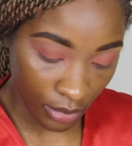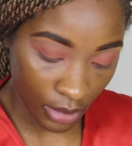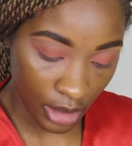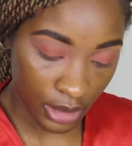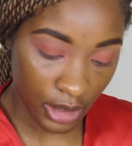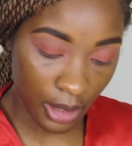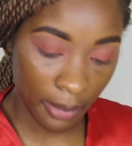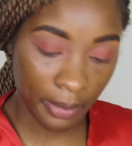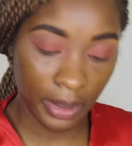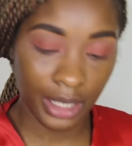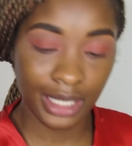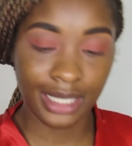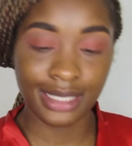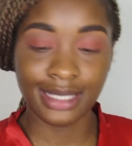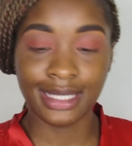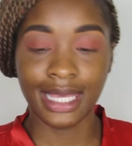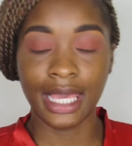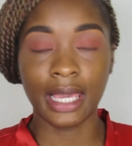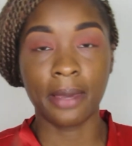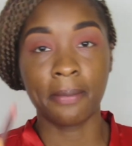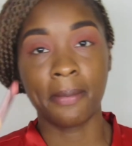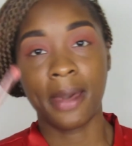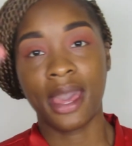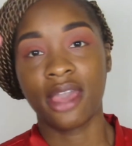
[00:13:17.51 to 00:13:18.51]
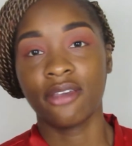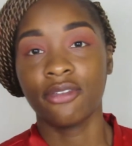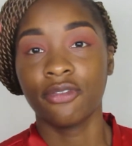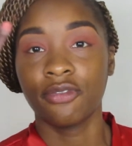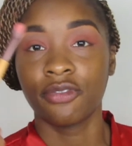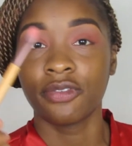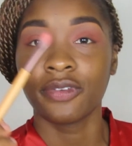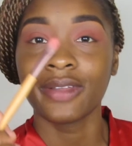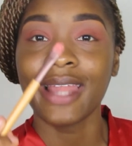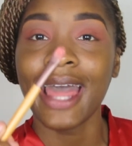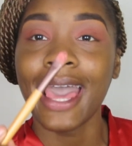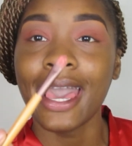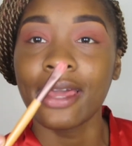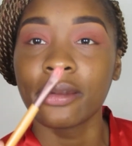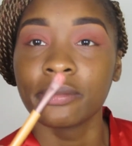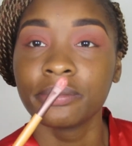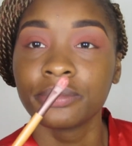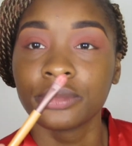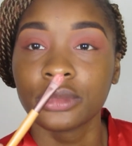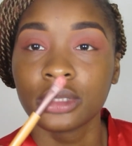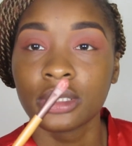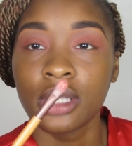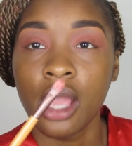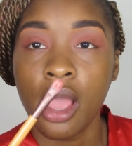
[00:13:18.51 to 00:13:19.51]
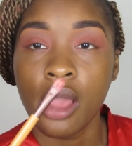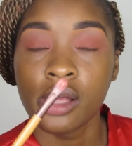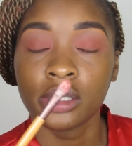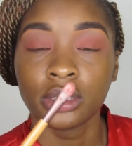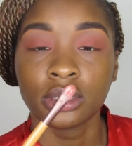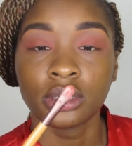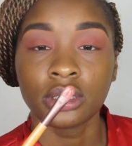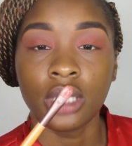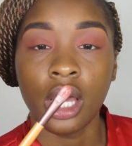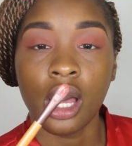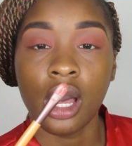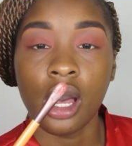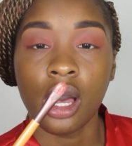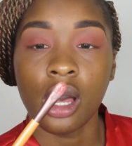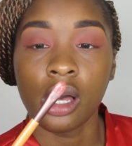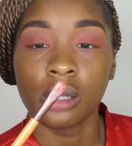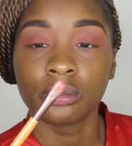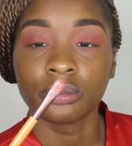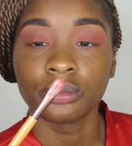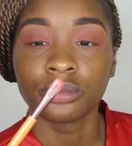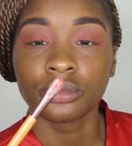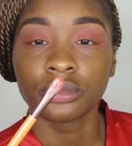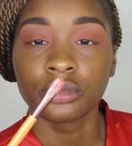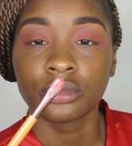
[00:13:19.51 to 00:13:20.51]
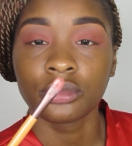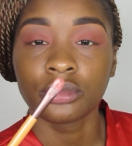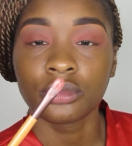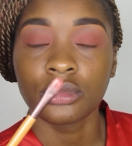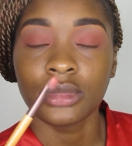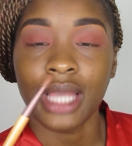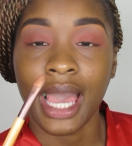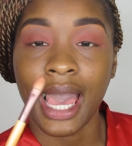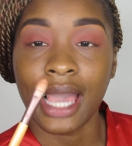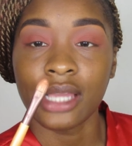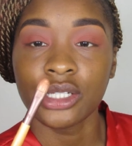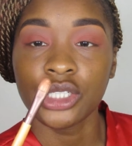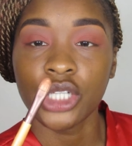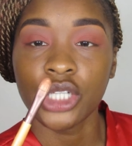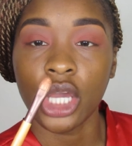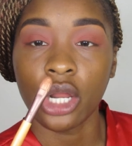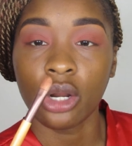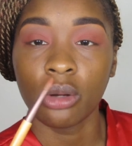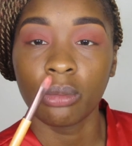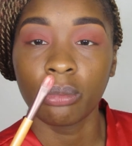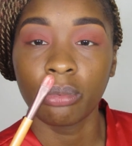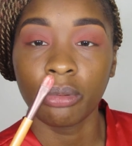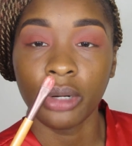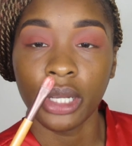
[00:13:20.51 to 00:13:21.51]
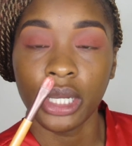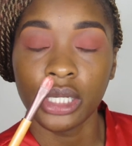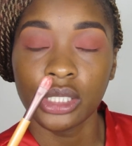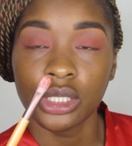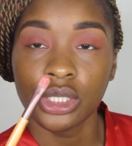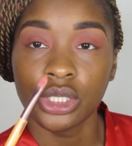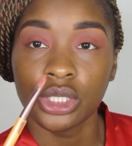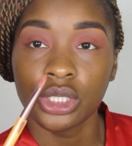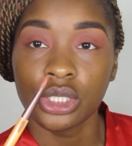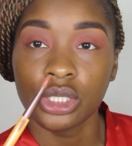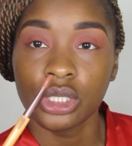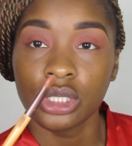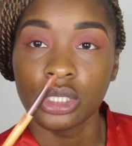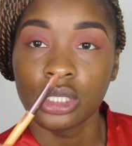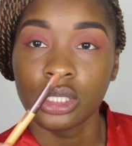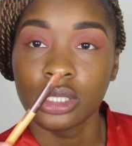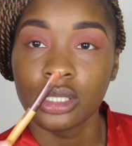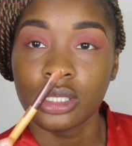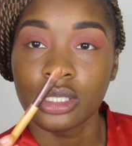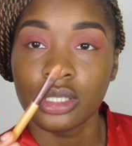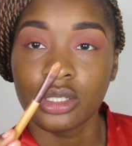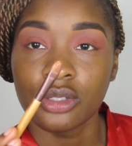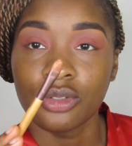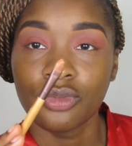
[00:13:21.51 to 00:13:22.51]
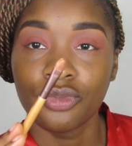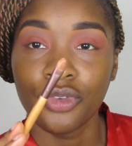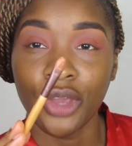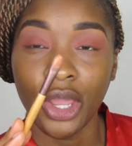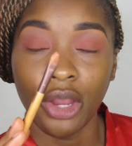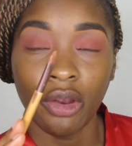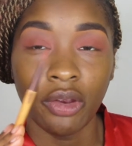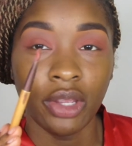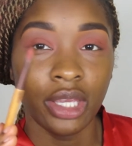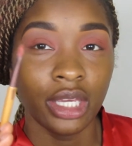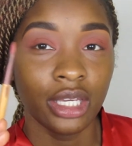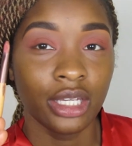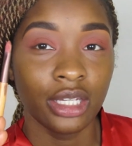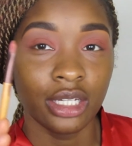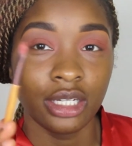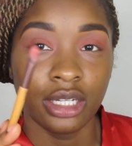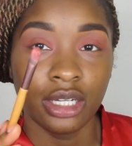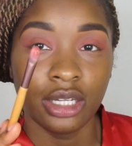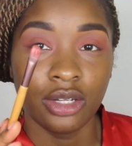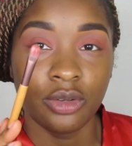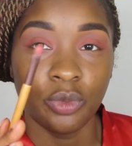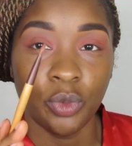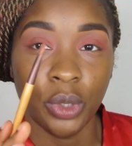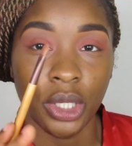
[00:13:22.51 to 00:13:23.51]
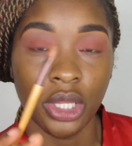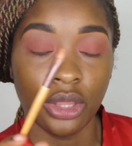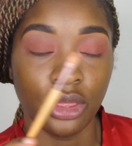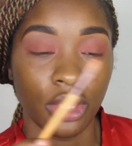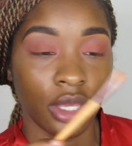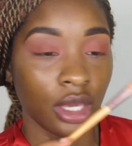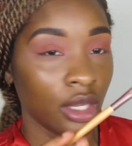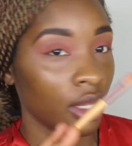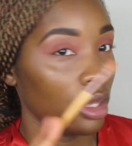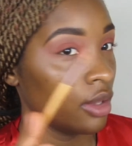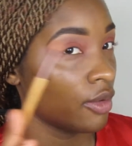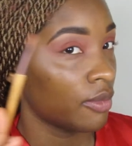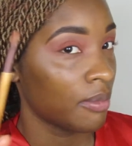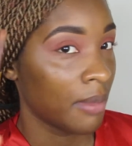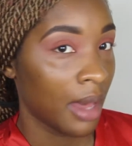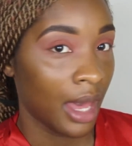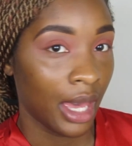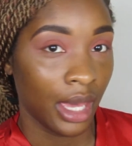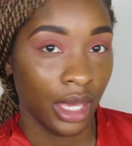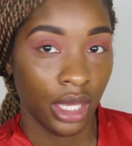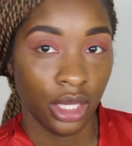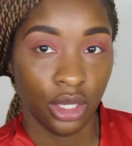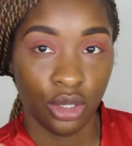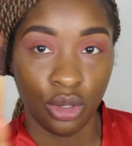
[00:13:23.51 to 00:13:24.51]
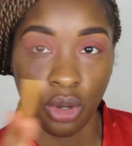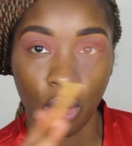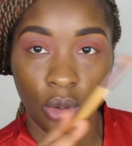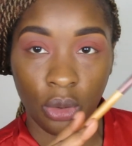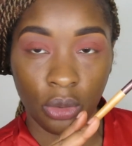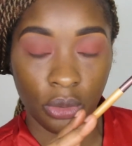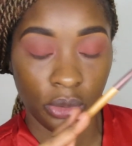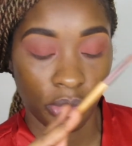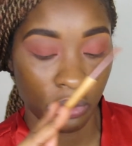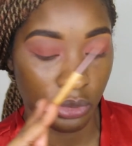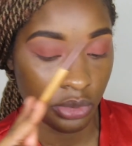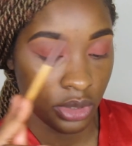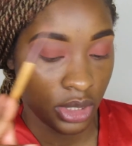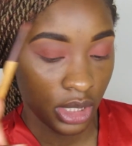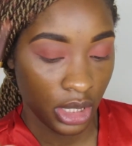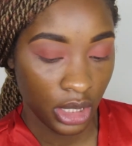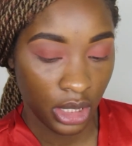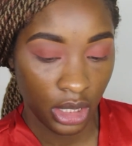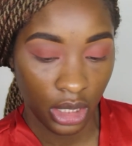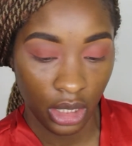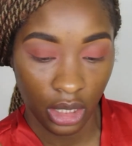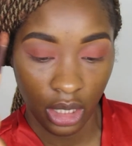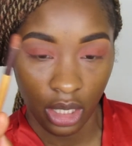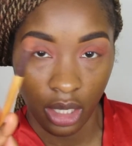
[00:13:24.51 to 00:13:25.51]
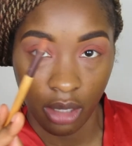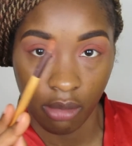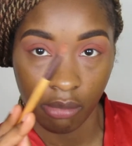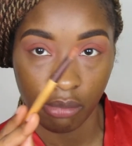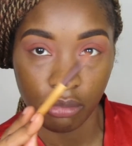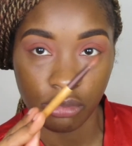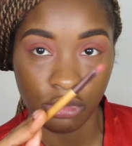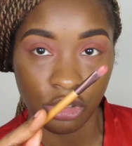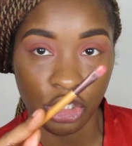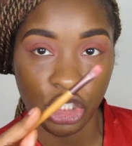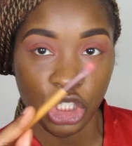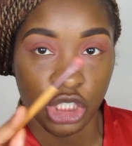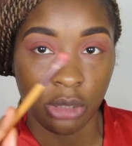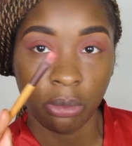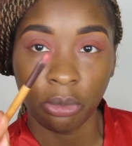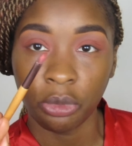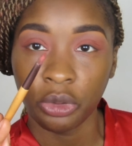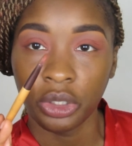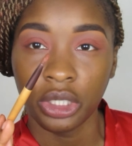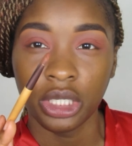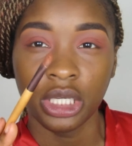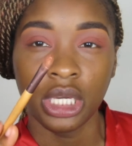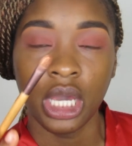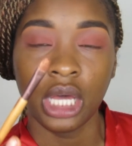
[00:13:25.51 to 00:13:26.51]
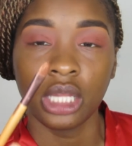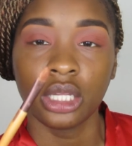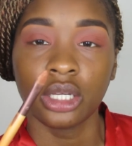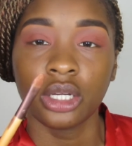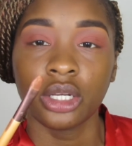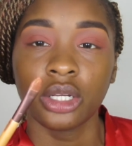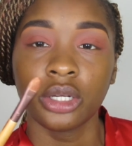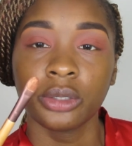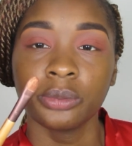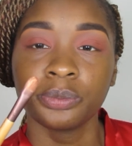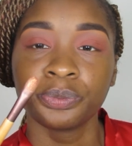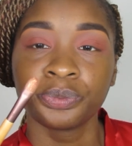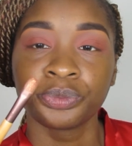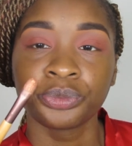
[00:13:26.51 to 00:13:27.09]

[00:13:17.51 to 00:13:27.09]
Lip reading: So I'm going to take my flat eyeshadow brush. It's very good with any of my golds, any shimmery color.